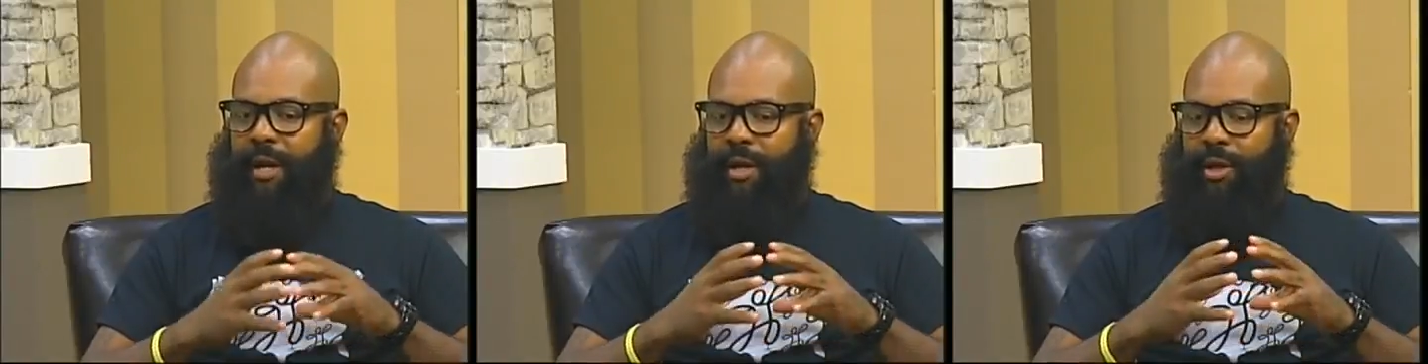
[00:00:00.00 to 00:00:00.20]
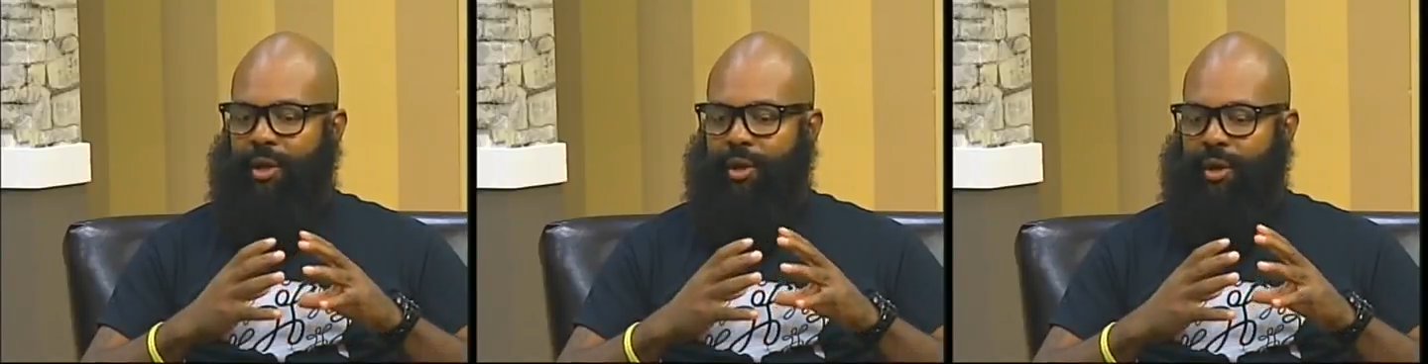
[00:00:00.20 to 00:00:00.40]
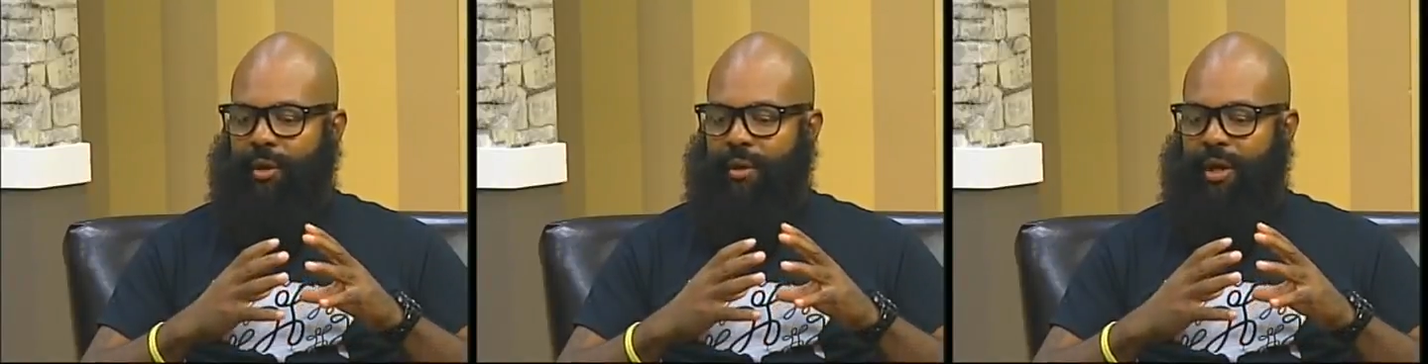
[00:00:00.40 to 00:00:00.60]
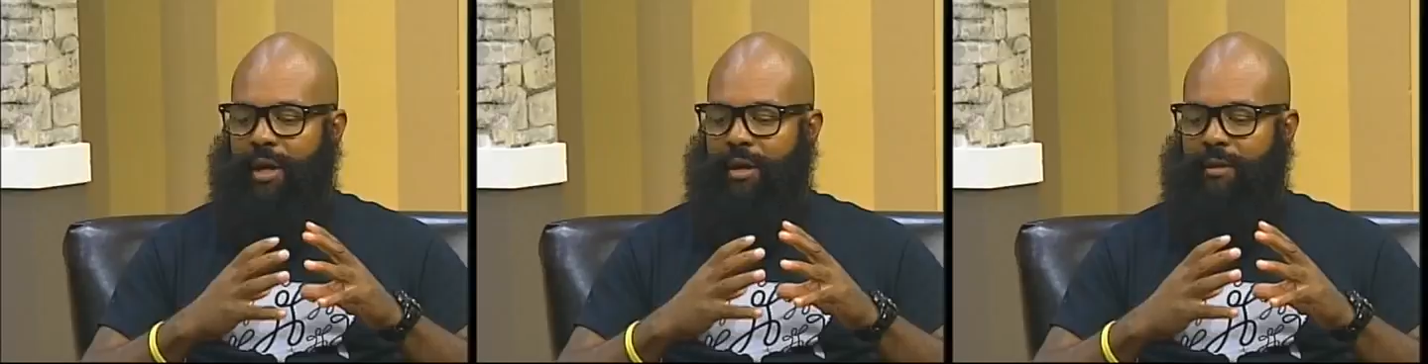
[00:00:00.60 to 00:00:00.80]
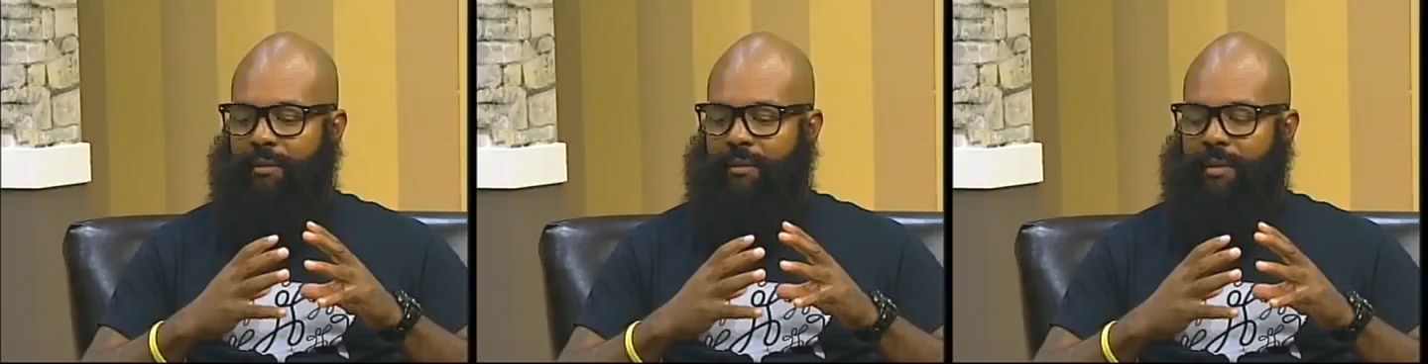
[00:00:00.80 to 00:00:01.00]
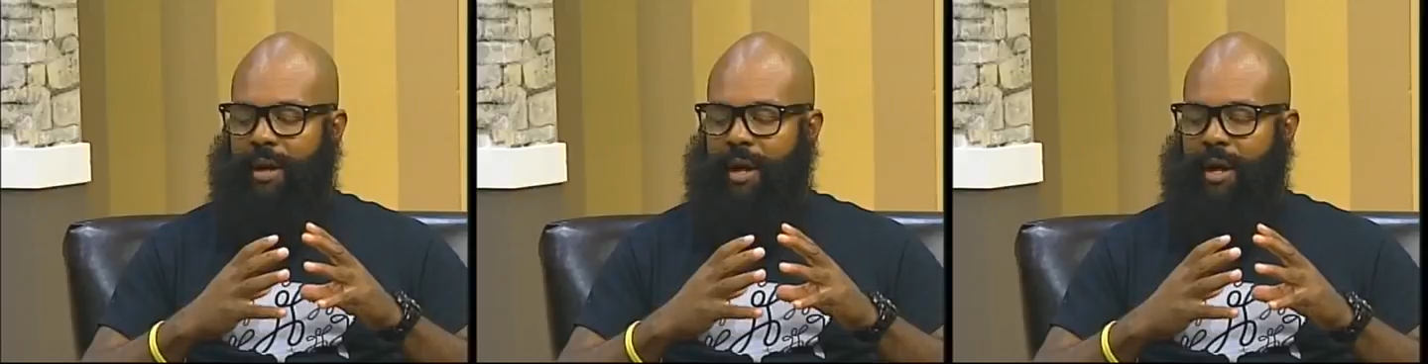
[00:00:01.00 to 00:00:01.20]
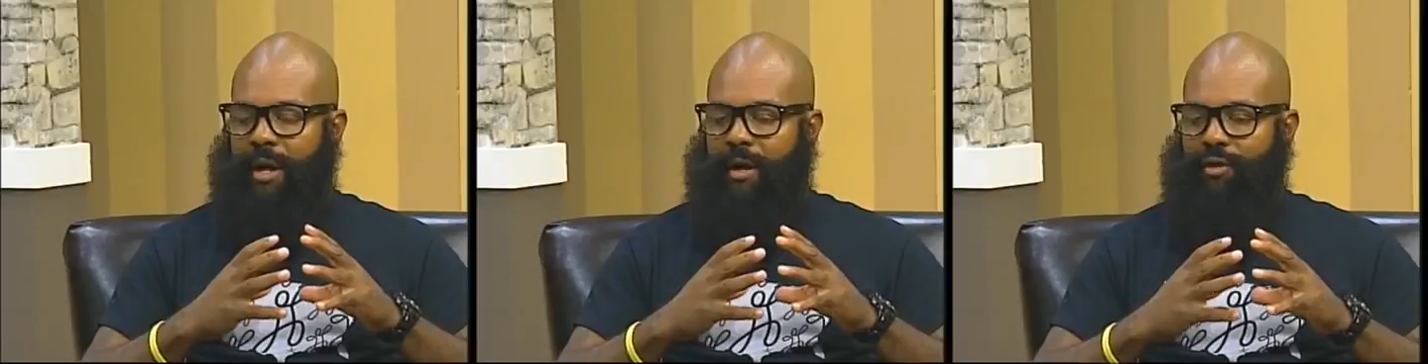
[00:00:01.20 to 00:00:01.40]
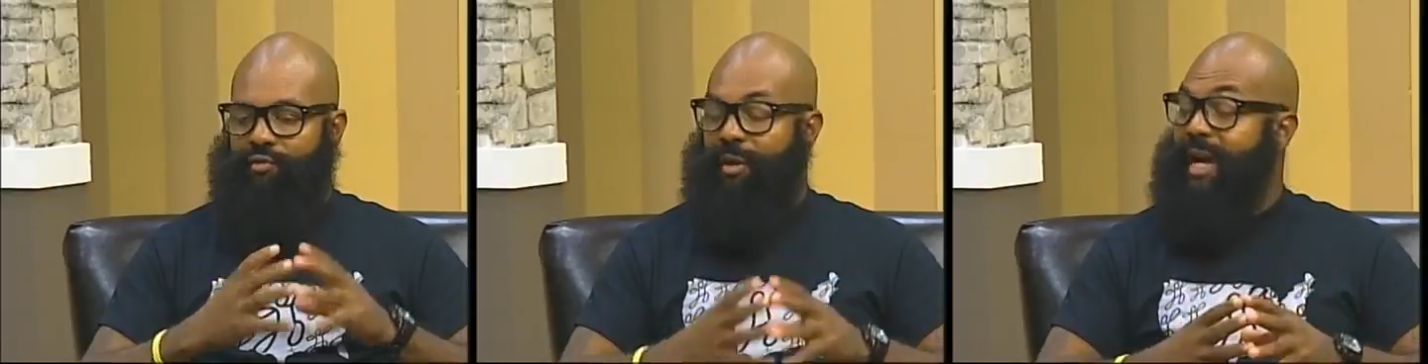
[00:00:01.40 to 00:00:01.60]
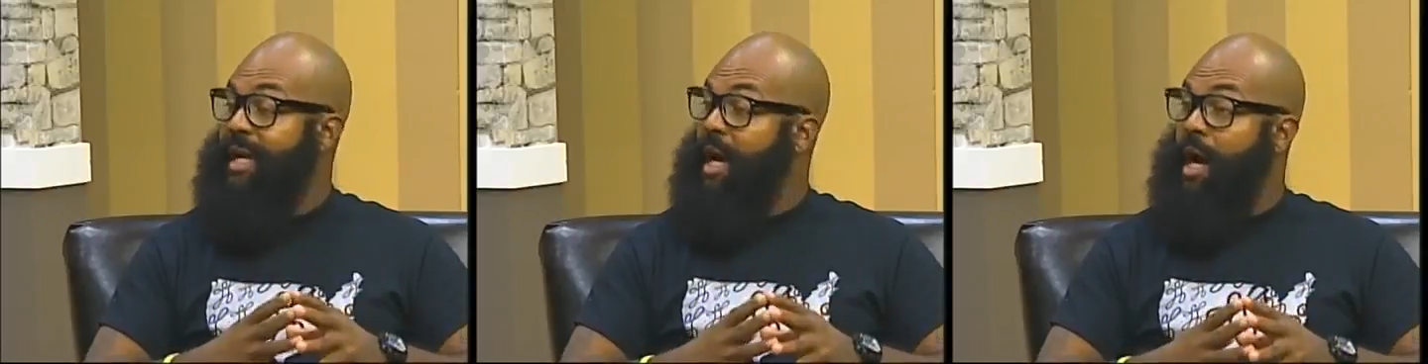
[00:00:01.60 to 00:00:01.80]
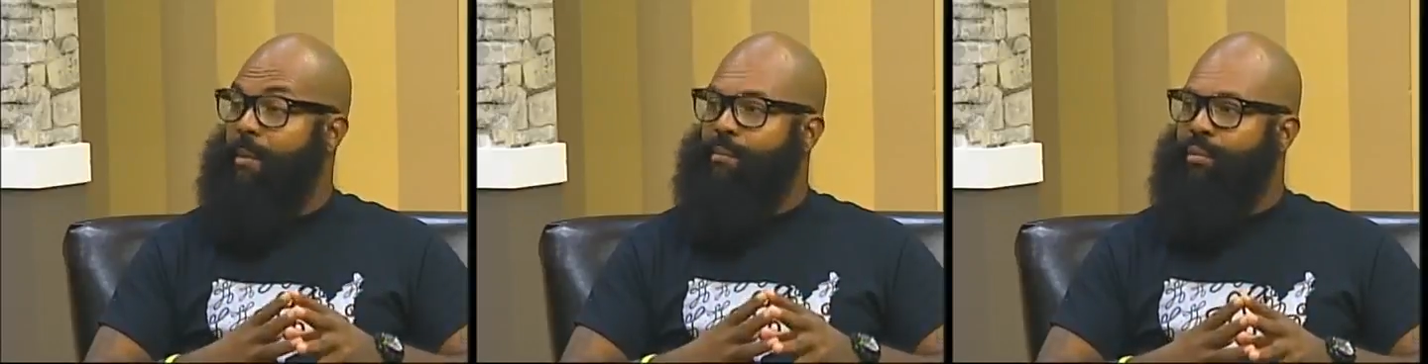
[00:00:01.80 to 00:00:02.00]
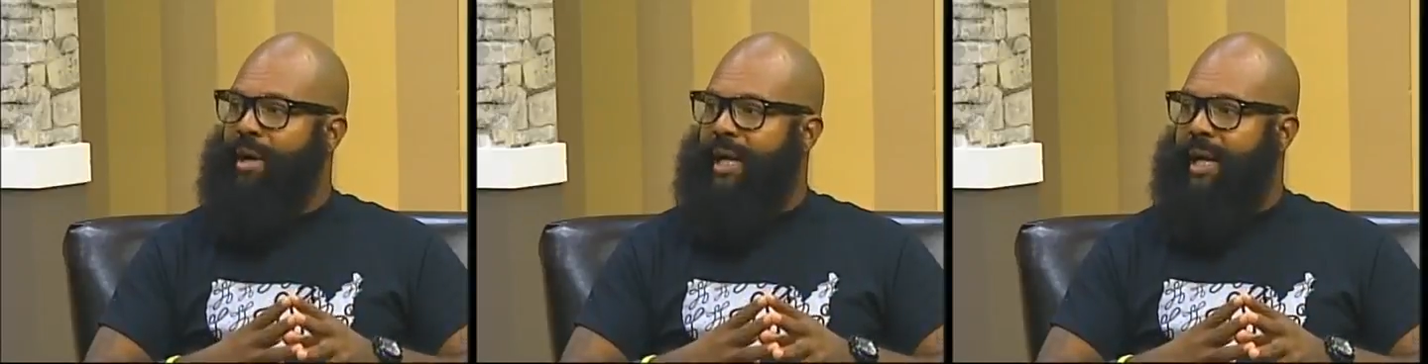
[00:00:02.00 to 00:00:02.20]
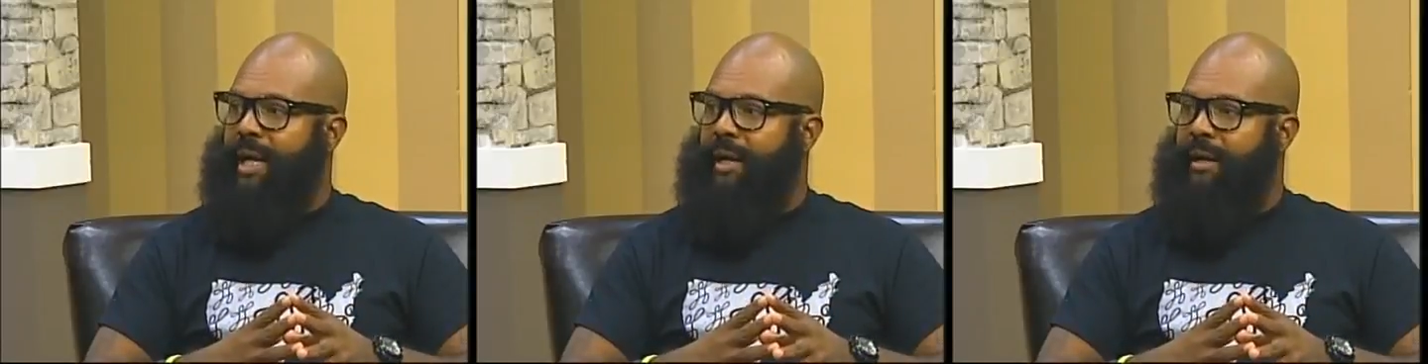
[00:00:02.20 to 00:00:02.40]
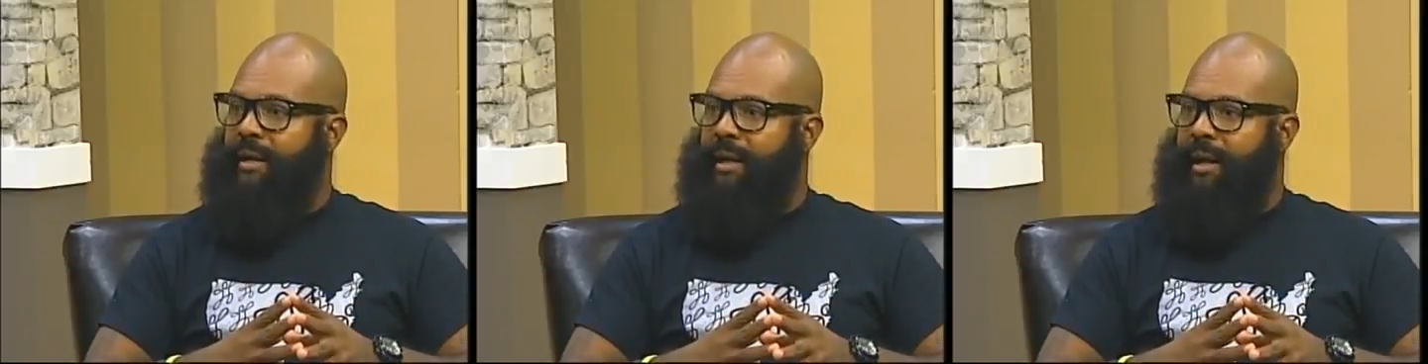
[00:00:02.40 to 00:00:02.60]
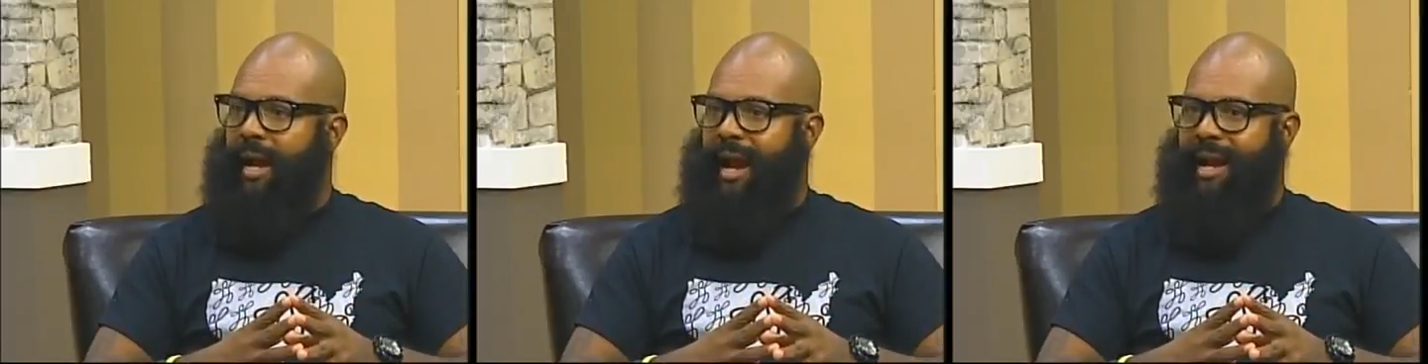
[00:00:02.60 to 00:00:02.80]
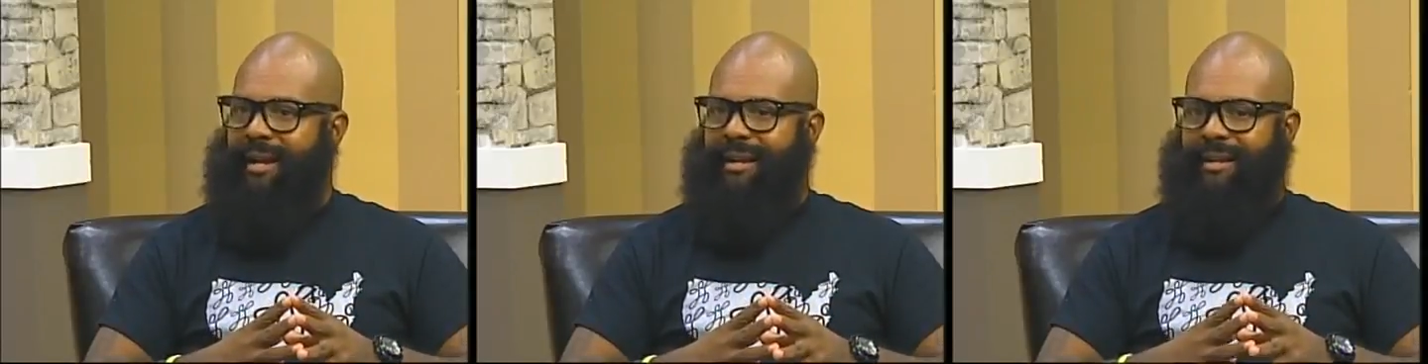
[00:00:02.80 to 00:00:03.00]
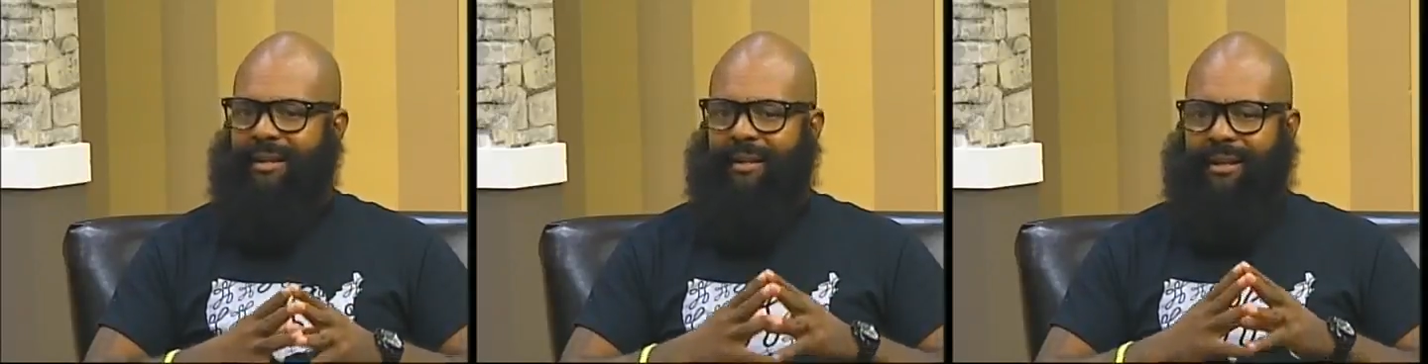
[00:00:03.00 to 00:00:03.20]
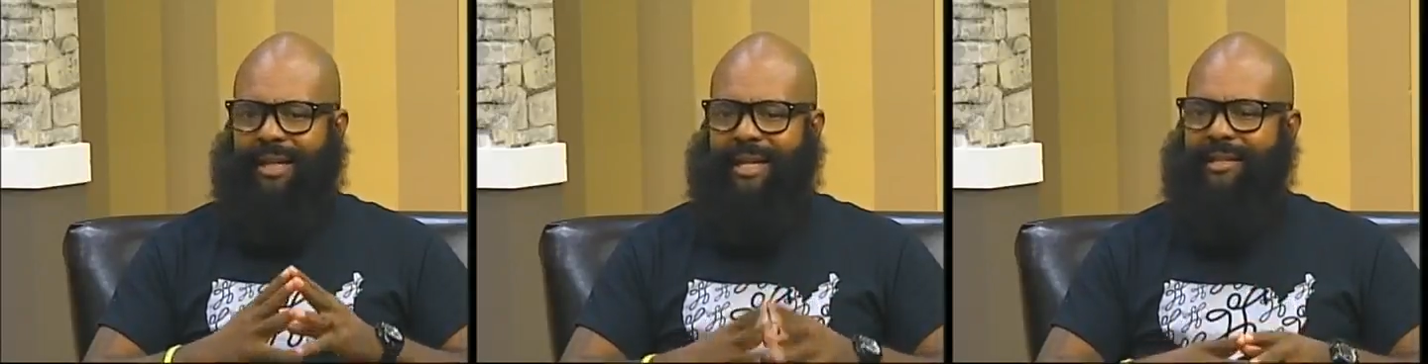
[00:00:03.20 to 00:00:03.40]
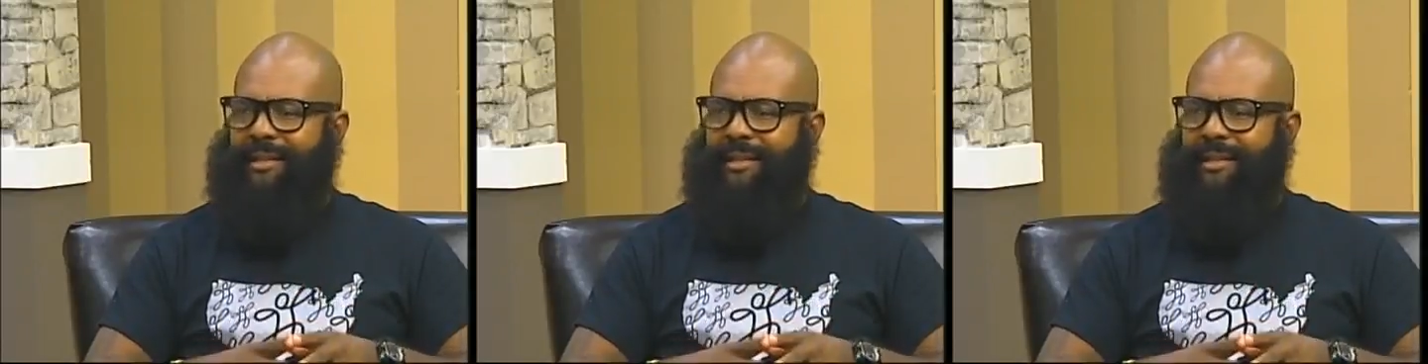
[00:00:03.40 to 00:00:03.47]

you know, a great upbringing, and the least